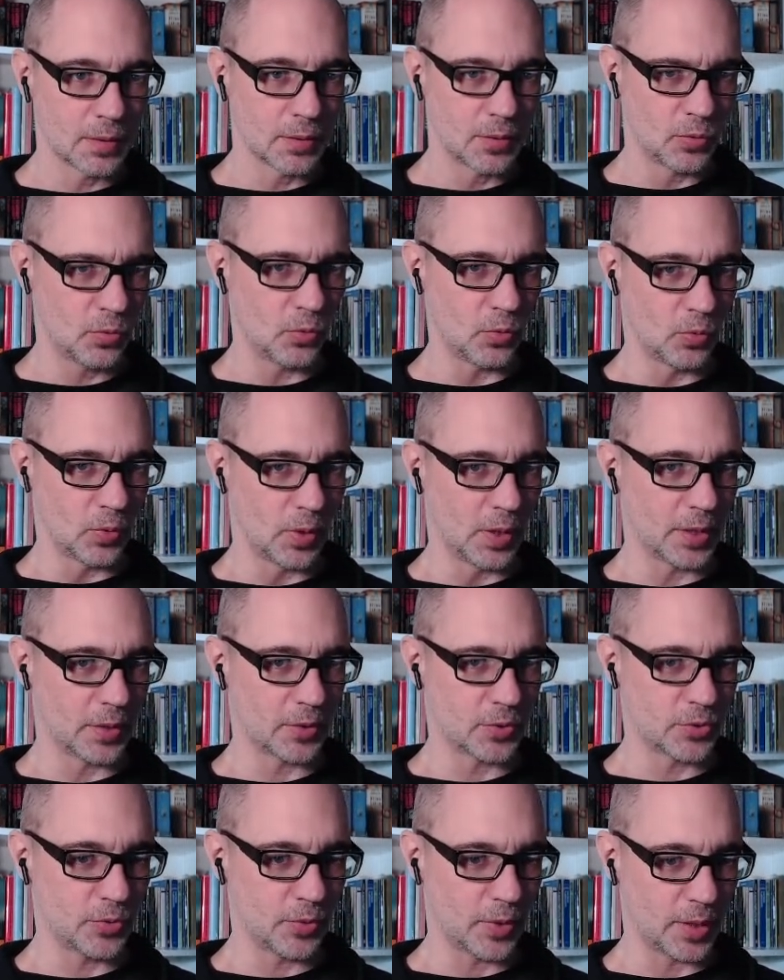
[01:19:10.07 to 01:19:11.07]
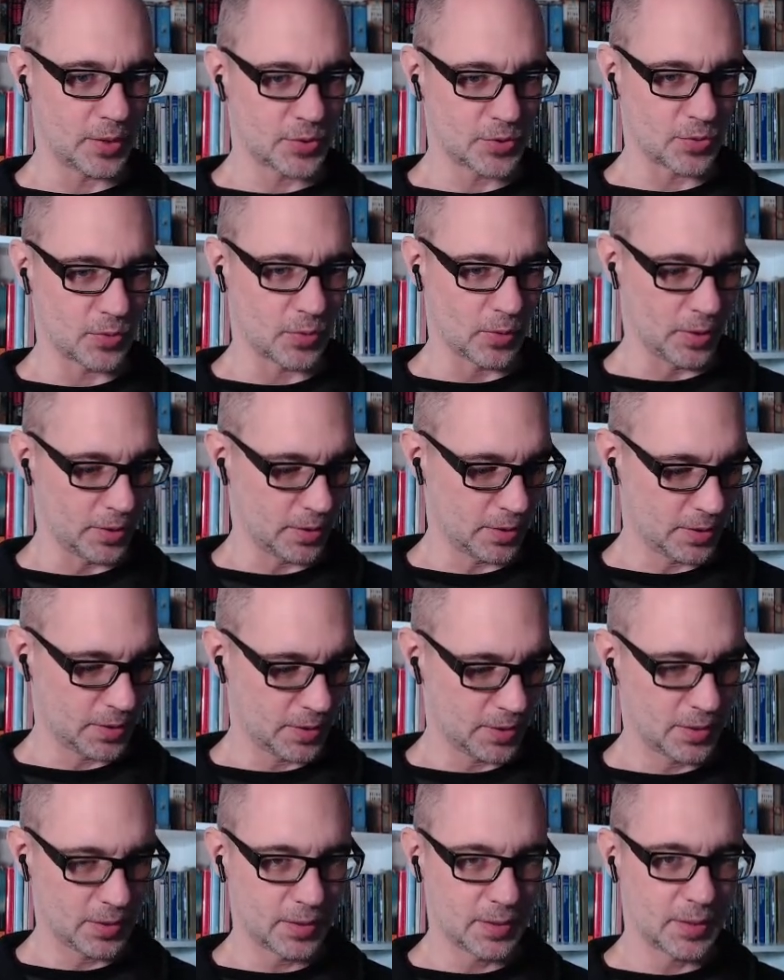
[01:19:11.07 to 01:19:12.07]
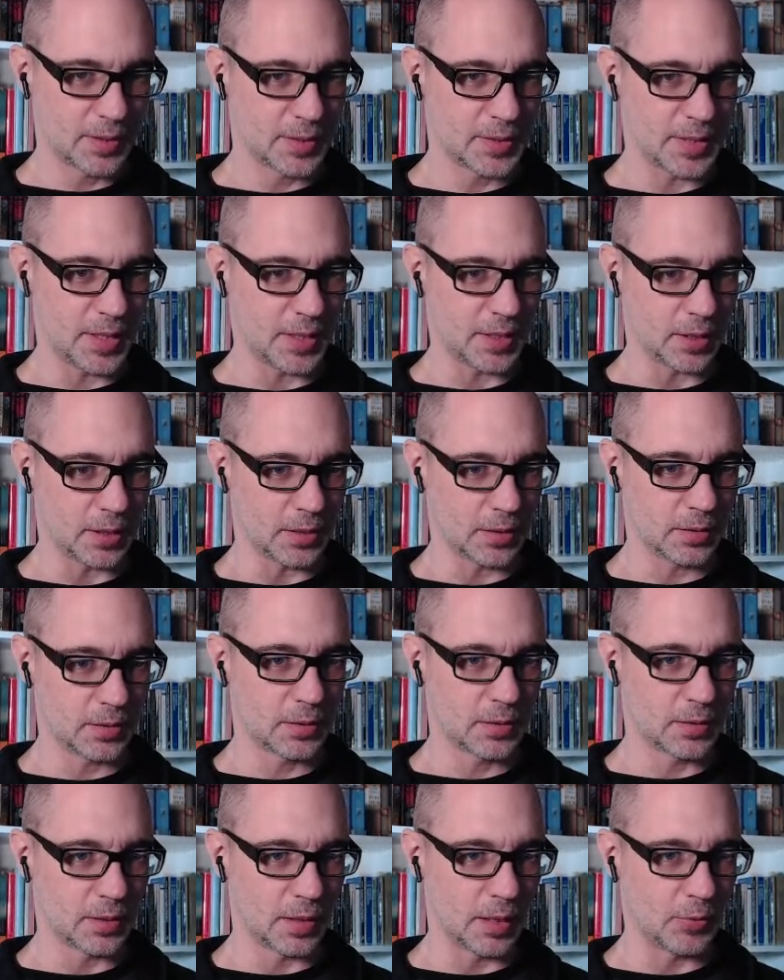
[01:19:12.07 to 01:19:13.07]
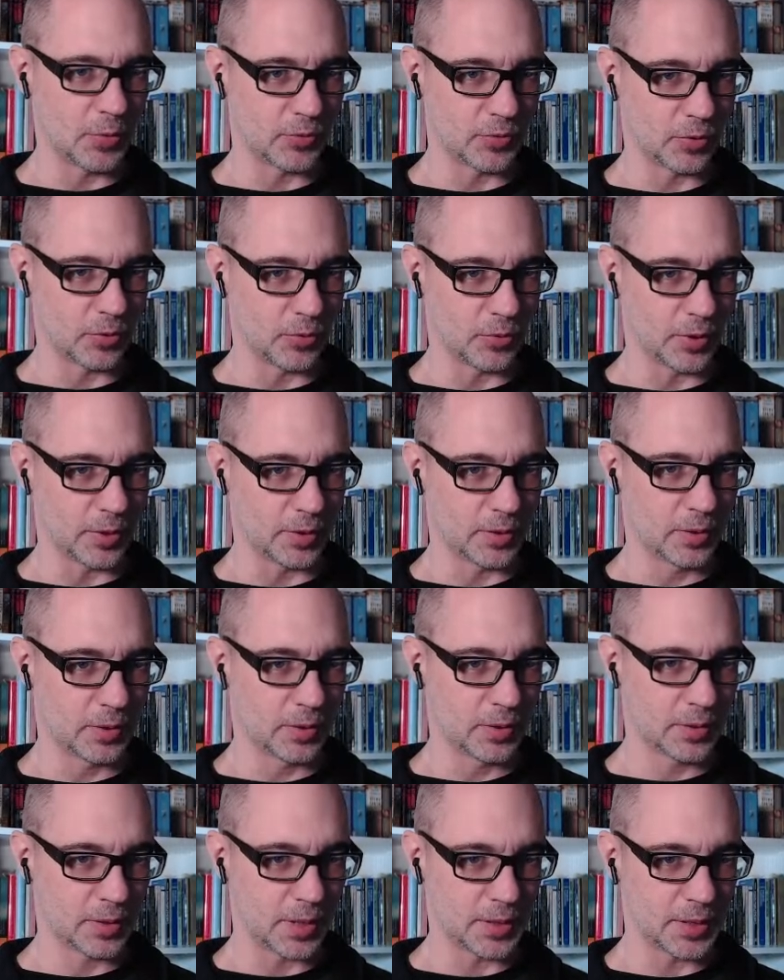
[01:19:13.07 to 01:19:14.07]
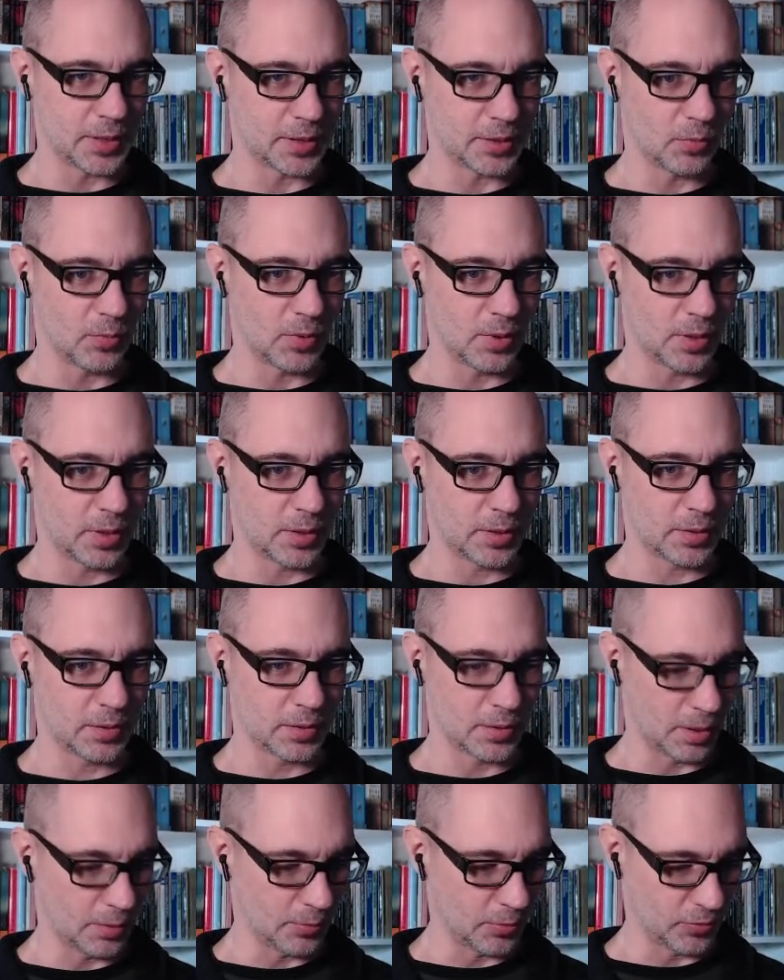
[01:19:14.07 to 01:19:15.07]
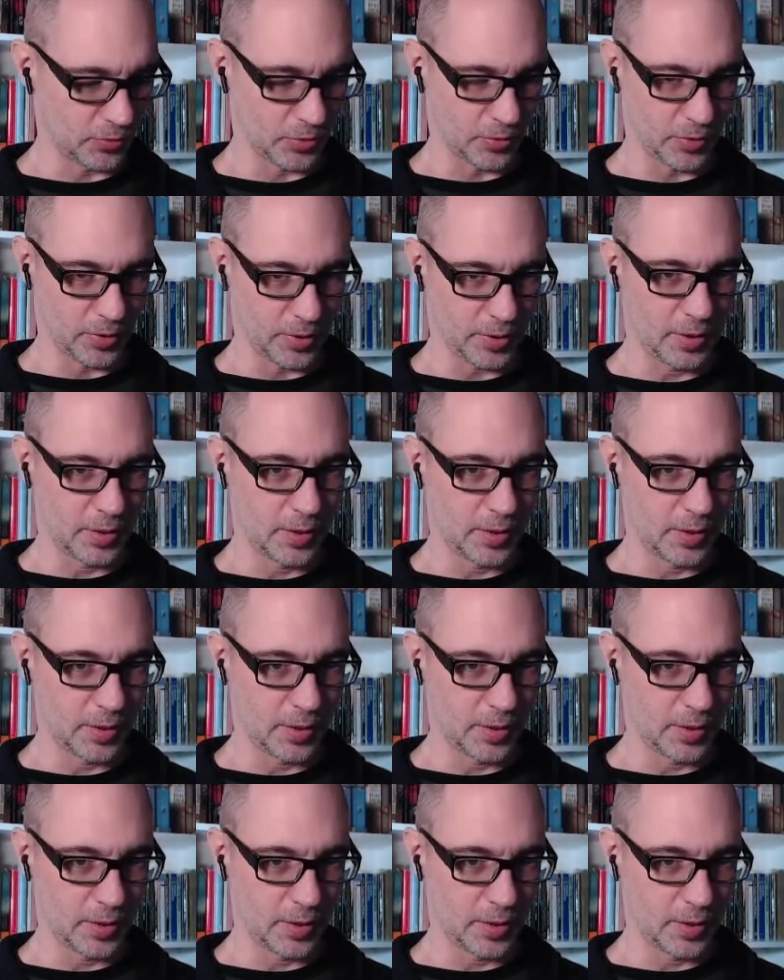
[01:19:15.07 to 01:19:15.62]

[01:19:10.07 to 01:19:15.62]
Ooh, another two-handed sword. Take it. I'm overloaded. Can I take the wand? I'm overloaded.